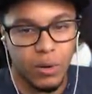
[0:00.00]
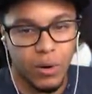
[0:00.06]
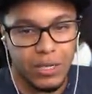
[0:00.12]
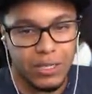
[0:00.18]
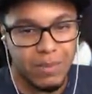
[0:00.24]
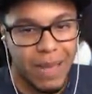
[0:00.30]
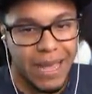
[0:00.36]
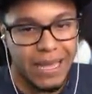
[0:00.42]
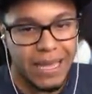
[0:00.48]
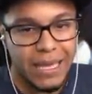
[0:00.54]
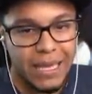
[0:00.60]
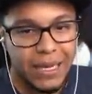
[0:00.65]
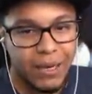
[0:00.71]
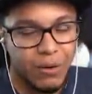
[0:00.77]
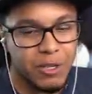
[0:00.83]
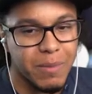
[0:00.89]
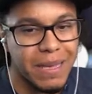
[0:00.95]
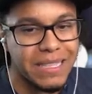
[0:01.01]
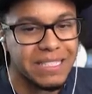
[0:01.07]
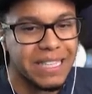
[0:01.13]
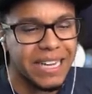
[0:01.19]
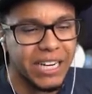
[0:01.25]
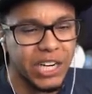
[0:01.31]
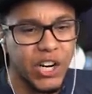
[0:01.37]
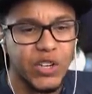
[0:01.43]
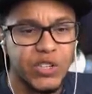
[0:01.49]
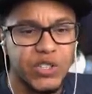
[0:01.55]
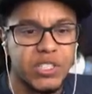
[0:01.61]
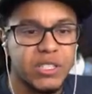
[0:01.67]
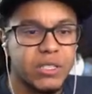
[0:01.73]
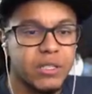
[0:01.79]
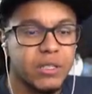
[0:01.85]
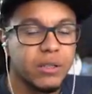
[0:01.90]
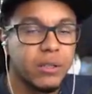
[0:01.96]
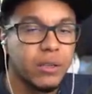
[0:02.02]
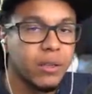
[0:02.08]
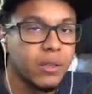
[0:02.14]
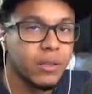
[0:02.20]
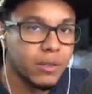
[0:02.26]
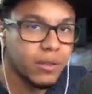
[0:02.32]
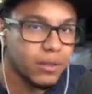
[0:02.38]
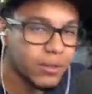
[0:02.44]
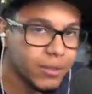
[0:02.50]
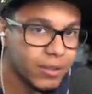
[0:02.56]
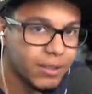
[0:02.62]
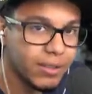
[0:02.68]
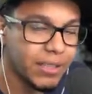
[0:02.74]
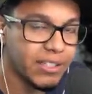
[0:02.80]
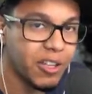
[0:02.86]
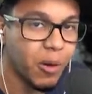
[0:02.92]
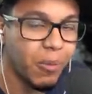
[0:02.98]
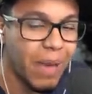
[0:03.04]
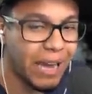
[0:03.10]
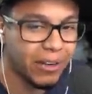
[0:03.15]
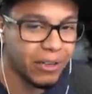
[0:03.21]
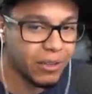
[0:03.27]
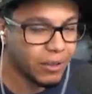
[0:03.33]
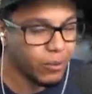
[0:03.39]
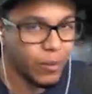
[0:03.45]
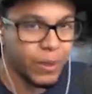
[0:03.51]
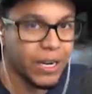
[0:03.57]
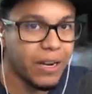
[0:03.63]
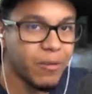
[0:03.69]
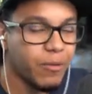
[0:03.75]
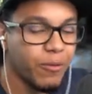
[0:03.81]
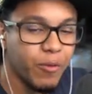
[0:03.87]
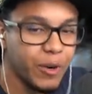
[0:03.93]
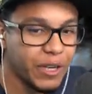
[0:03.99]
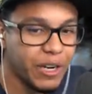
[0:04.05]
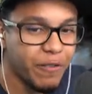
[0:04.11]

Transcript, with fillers: where's my stickers? It don't matter. We're gonna